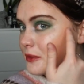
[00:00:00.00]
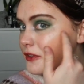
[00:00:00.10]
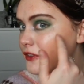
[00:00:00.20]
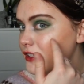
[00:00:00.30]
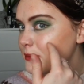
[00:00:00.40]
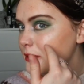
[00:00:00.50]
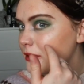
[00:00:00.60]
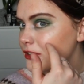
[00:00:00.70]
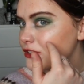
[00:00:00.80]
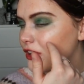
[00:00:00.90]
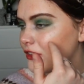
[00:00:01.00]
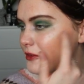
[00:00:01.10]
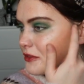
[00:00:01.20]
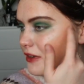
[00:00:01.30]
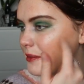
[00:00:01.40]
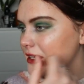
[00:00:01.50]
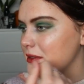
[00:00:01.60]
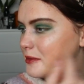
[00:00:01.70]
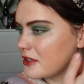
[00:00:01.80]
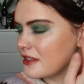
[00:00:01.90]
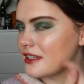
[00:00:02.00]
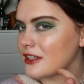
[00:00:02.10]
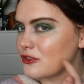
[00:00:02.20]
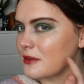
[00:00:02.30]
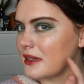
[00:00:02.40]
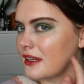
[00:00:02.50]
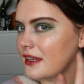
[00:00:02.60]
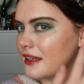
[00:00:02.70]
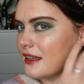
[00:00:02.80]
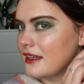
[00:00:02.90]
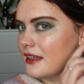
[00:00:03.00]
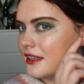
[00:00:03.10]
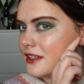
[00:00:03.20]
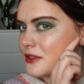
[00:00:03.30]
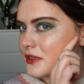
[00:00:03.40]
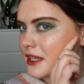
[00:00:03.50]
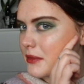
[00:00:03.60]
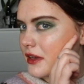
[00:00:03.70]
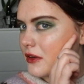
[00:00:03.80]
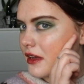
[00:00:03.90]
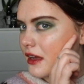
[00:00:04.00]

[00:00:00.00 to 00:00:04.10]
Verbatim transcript: when you first put the blush on, it was the right place. You could a second stripe down here. So you want to keep it.